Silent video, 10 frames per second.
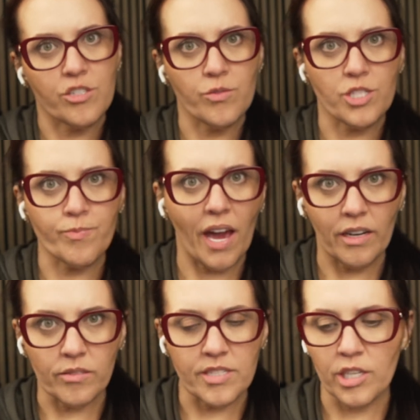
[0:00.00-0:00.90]
do
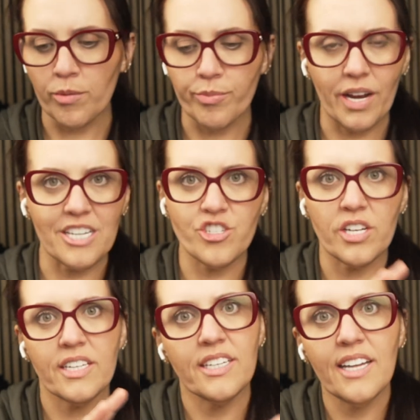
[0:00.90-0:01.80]
spinal
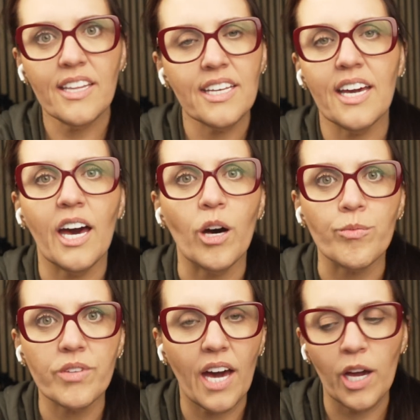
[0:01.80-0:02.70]
decompression. Nothing
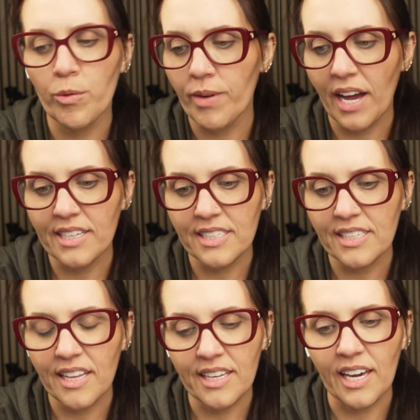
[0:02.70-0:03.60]
helped.
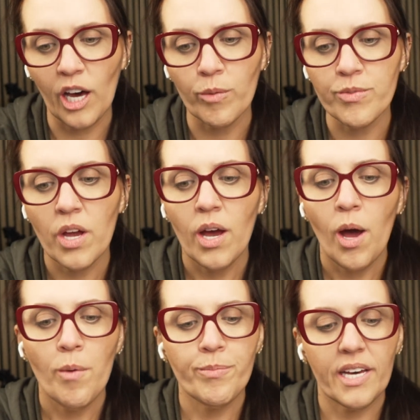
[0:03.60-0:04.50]
Chiropractic, nothing helped.
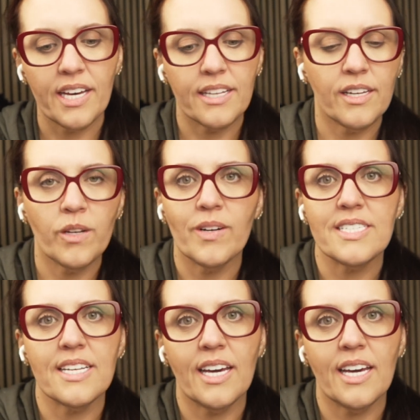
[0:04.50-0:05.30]
But you know what did